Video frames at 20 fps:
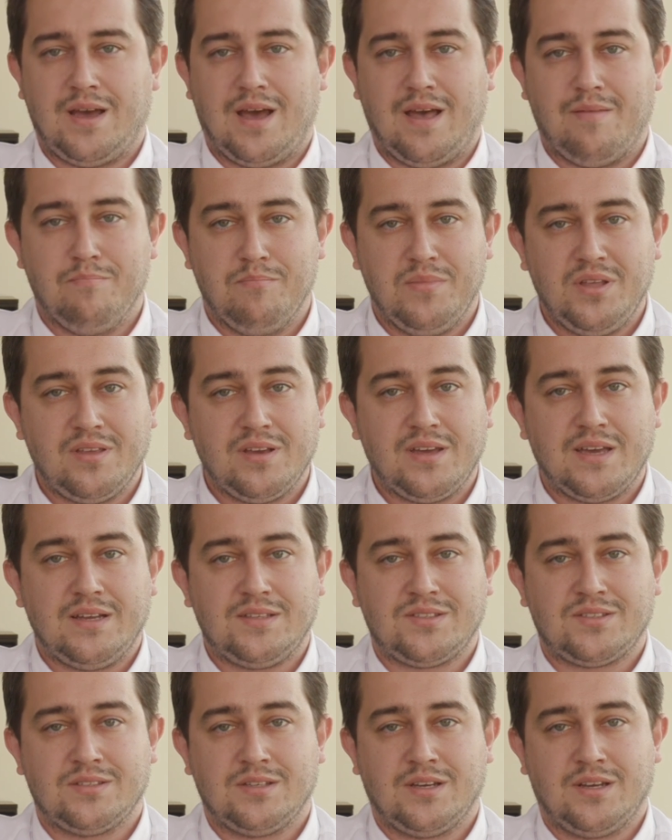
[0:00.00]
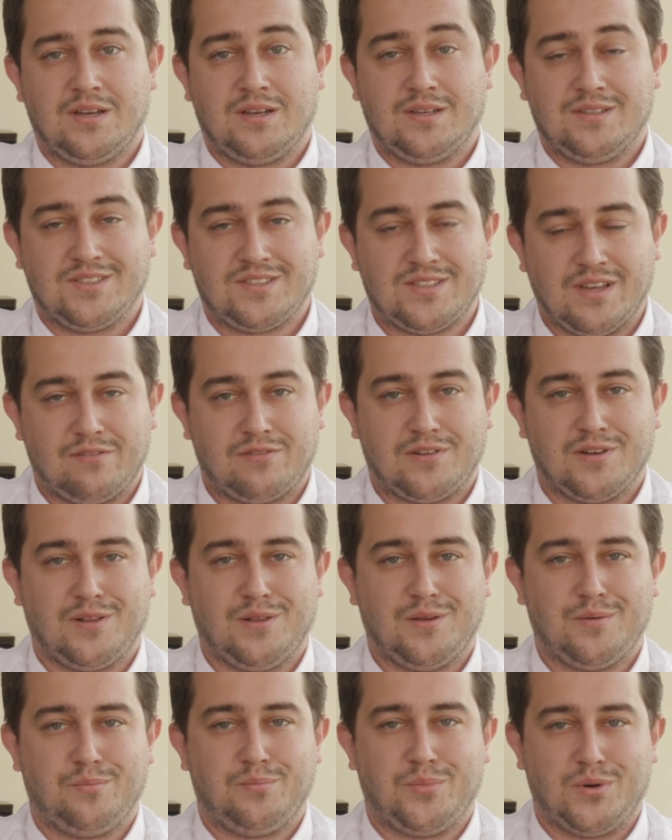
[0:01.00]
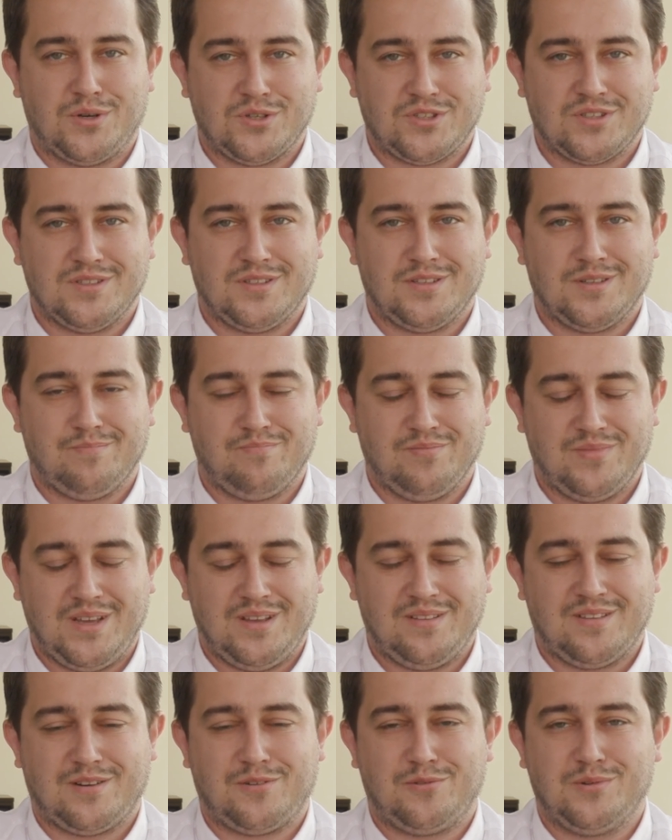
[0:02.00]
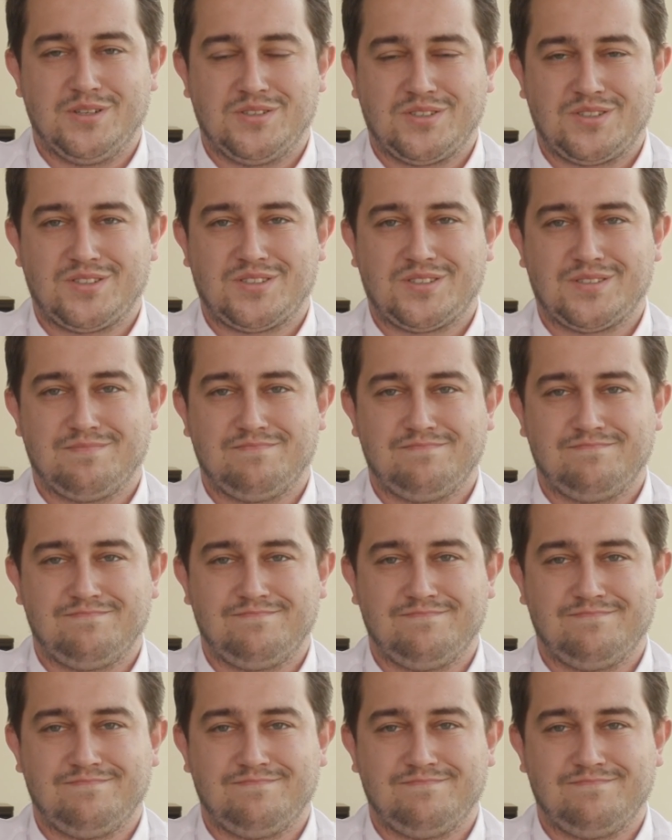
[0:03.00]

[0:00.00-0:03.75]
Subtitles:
and mitigates several personal data risks.